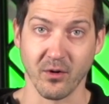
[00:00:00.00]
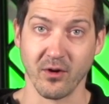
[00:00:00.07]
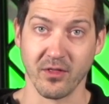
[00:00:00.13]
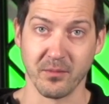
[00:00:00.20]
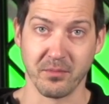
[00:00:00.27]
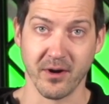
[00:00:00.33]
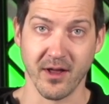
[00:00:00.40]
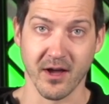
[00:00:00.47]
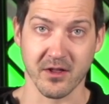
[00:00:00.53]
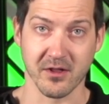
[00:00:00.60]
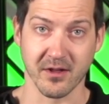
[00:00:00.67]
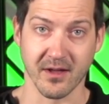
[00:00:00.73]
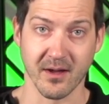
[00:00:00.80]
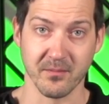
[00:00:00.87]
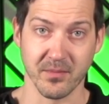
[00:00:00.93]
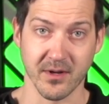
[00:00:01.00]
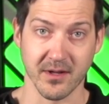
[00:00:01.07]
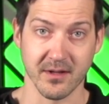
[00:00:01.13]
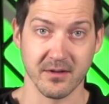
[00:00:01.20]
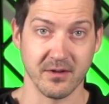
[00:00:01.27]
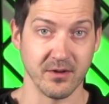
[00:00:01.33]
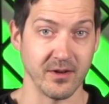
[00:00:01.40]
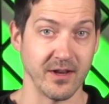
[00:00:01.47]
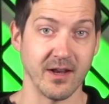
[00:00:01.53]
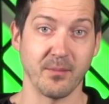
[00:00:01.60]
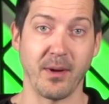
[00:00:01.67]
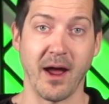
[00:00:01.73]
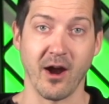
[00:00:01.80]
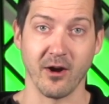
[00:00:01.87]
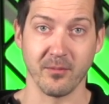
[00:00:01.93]
or the production company. Do you need a
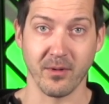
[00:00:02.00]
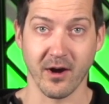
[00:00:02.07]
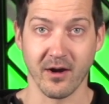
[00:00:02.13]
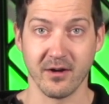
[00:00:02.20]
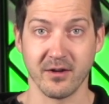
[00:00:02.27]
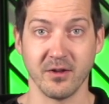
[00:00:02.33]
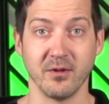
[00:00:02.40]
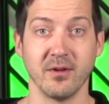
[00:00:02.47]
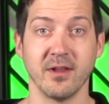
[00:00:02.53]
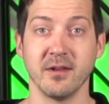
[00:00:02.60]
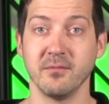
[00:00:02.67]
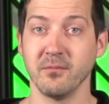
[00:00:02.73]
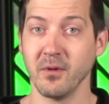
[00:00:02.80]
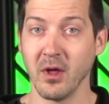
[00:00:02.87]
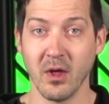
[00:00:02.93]
power bar? Do you need,